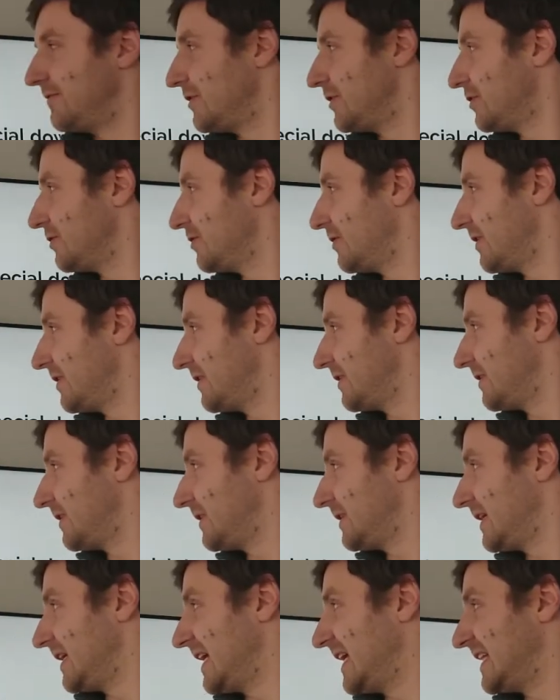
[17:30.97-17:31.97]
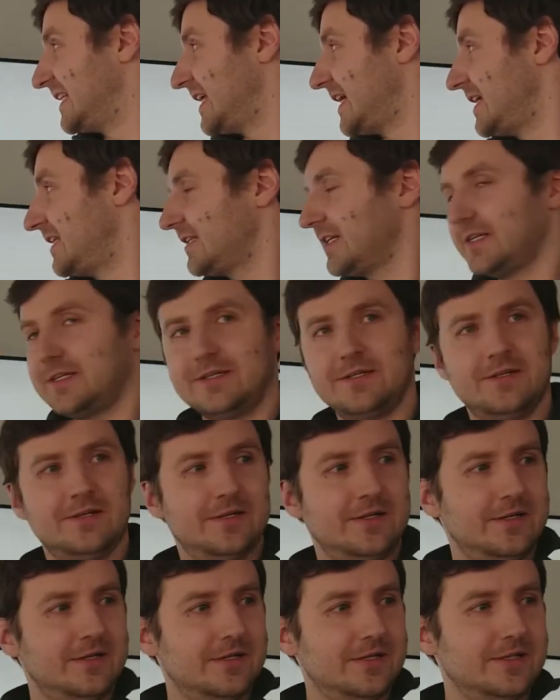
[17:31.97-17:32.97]
you data.
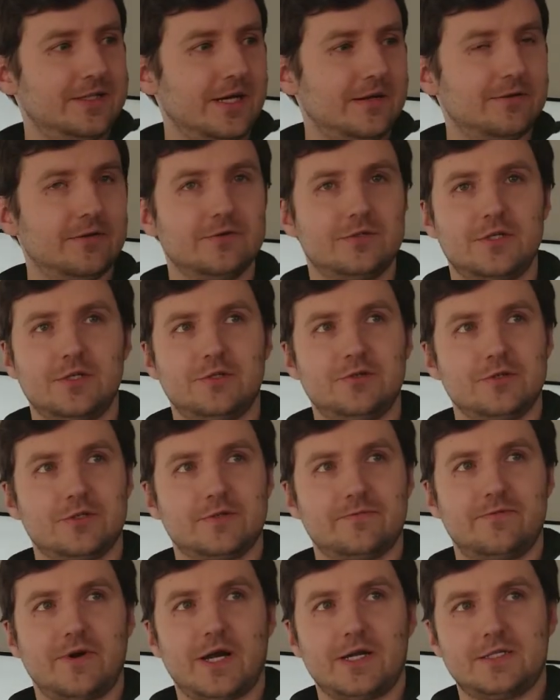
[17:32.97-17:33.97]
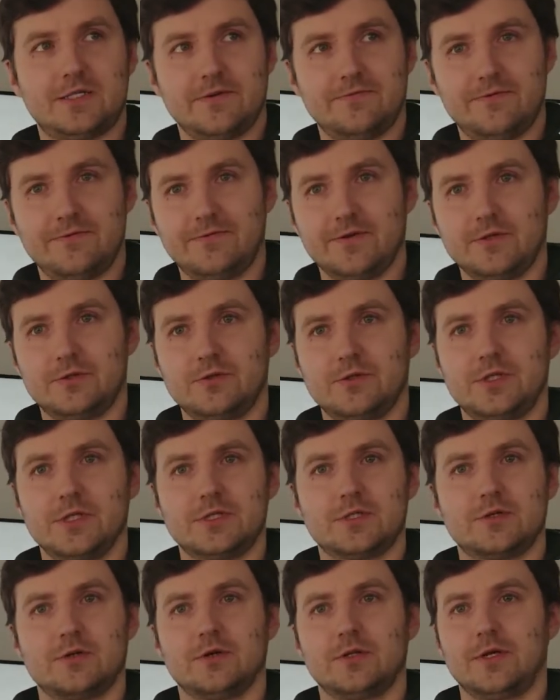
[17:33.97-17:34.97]
It downloads, it just writes everything to
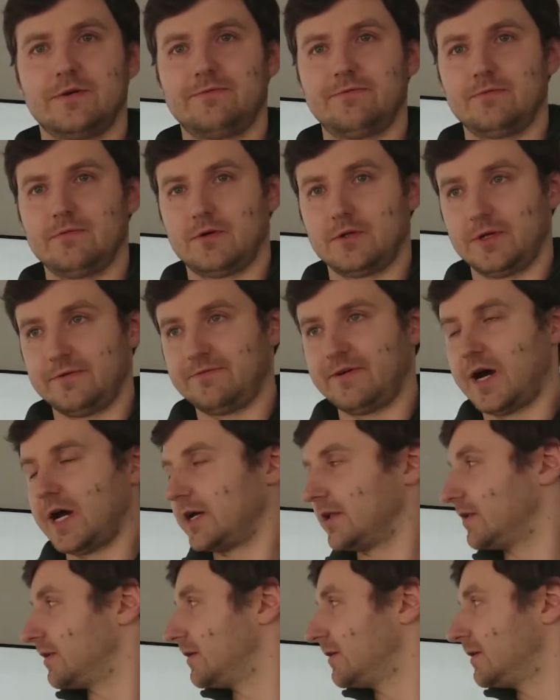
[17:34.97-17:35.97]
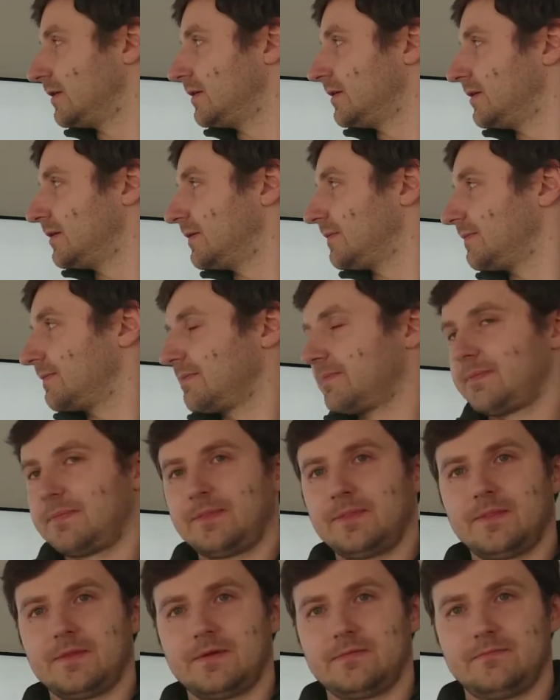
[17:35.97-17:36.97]
disk on a file.
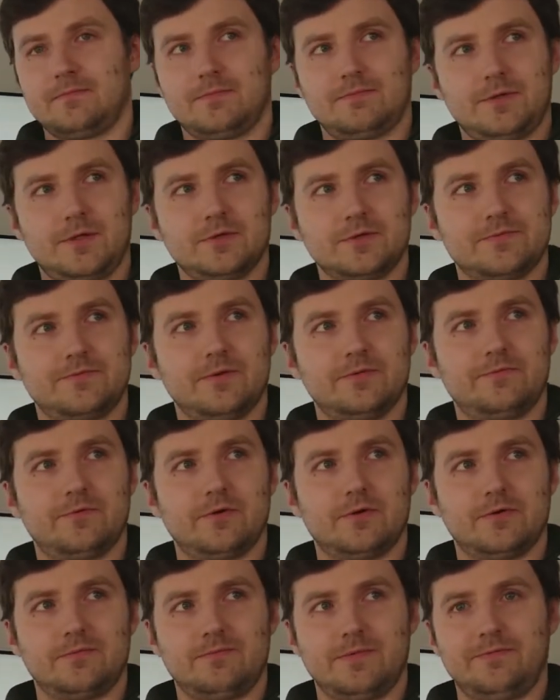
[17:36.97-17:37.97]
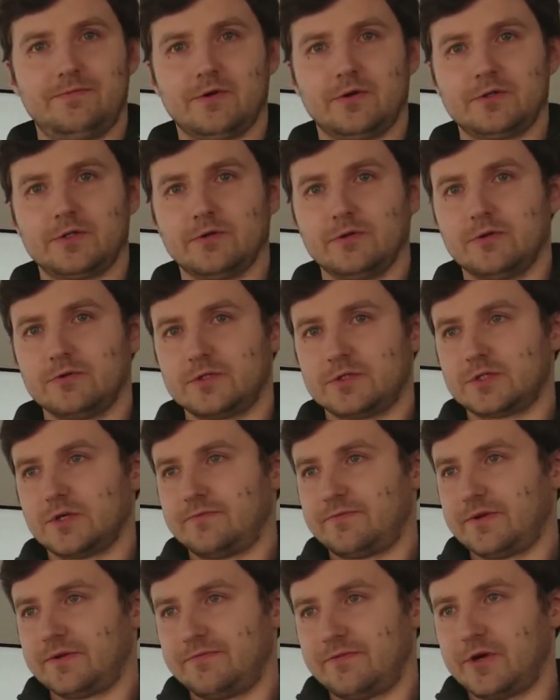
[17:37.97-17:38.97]
Useful for if you're downloading
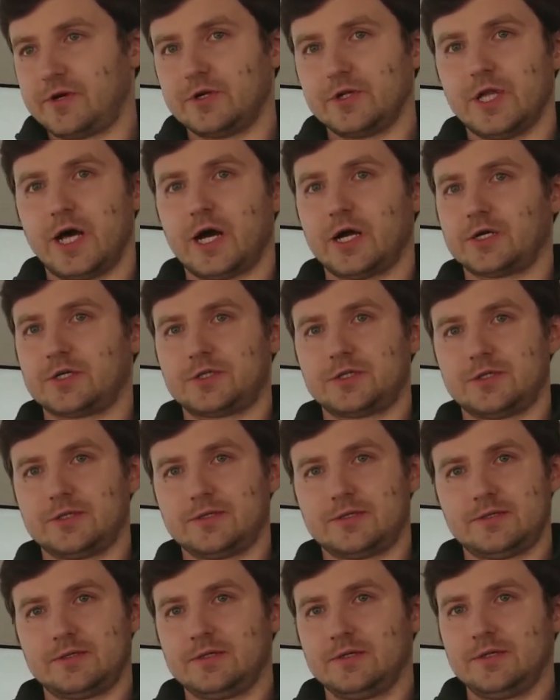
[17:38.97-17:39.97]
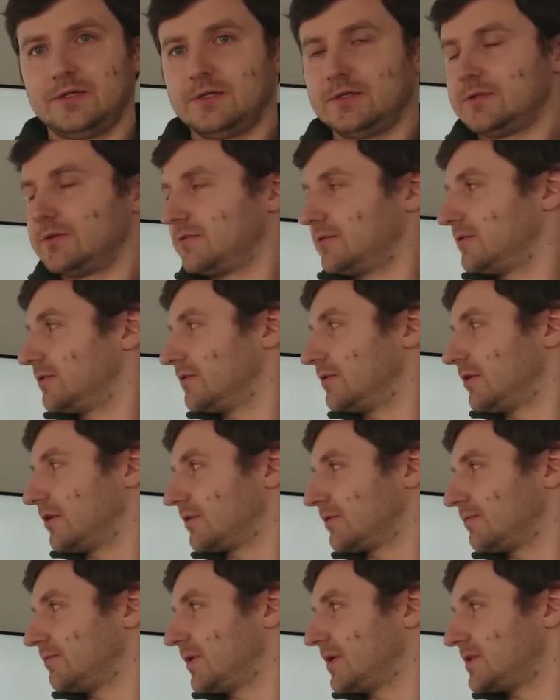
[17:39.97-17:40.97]
something very large, like so to
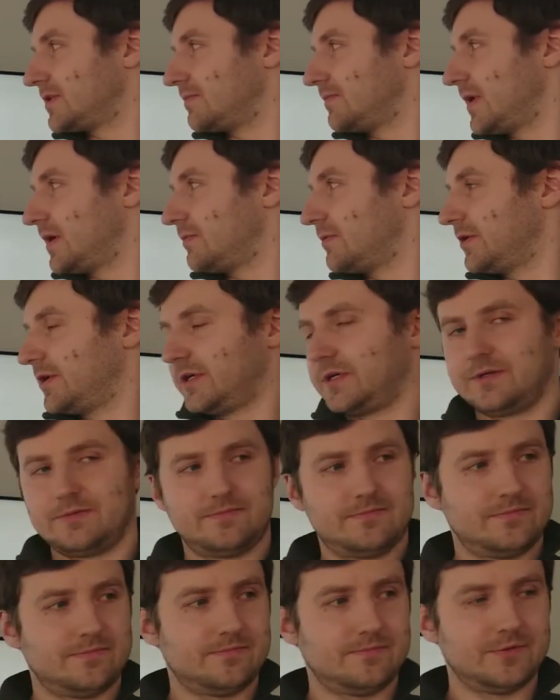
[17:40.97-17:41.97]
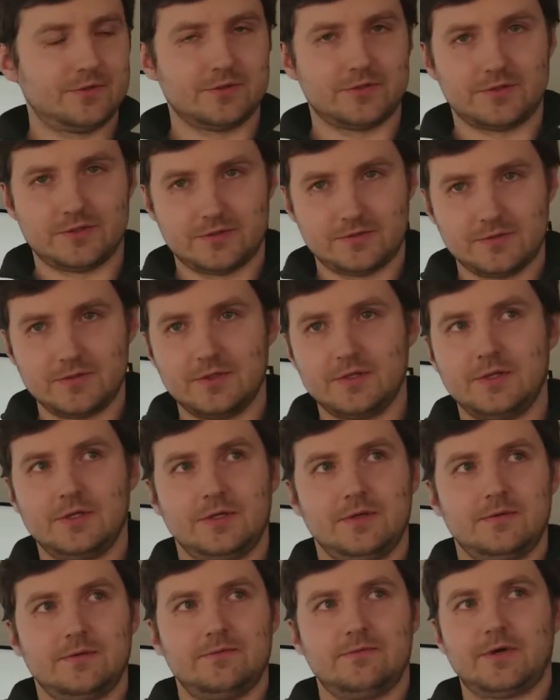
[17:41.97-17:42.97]
not waste memory, just
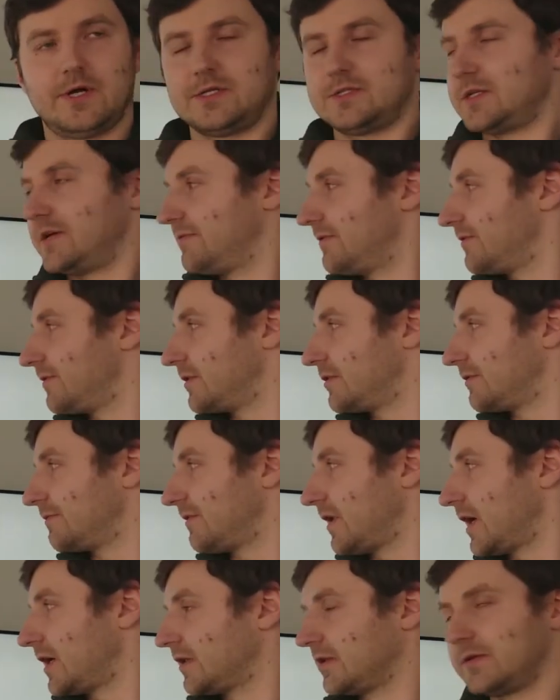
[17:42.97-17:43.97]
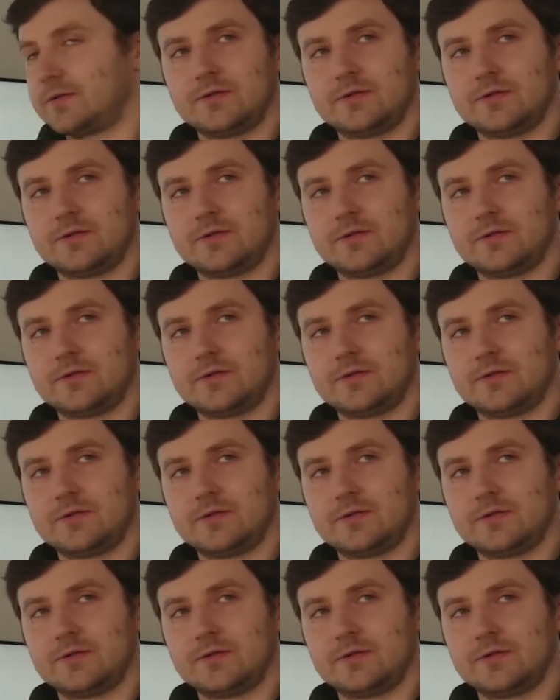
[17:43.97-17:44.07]
writes everything to file.